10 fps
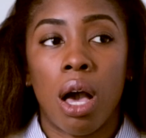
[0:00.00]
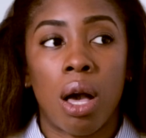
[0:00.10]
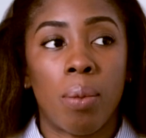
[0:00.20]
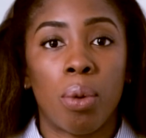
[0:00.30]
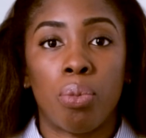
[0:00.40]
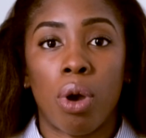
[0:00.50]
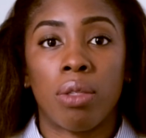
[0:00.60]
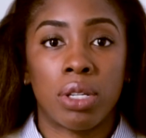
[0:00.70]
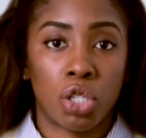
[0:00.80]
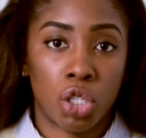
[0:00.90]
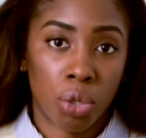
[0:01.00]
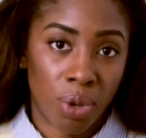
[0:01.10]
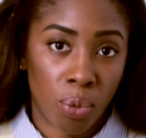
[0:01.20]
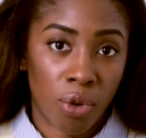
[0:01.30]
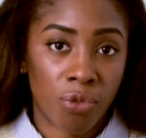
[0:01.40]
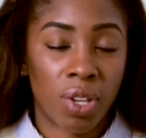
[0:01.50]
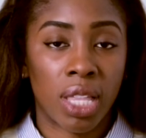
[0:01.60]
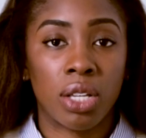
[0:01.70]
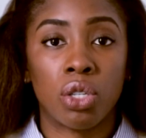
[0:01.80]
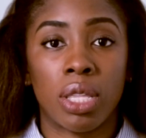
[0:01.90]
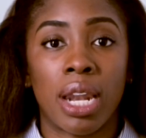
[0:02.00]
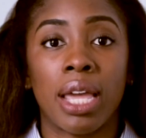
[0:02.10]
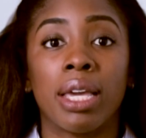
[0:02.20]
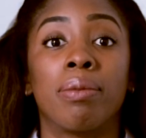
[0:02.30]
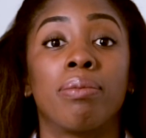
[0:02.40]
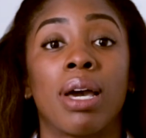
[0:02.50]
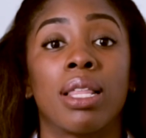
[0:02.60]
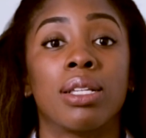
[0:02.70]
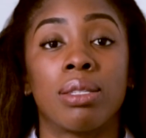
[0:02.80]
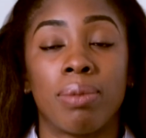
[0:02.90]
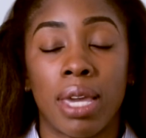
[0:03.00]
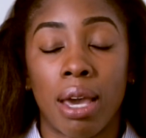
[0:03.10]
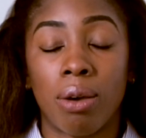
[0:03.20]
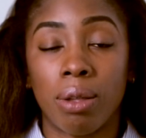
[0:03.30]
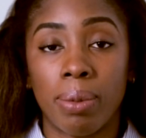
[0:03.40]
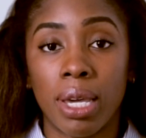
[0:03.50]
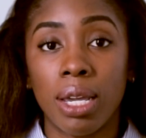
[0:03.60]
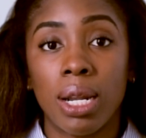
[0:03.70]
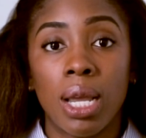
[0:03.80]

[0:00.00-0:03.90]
a bra that's just a bit more filling so that I can balance me out a bit.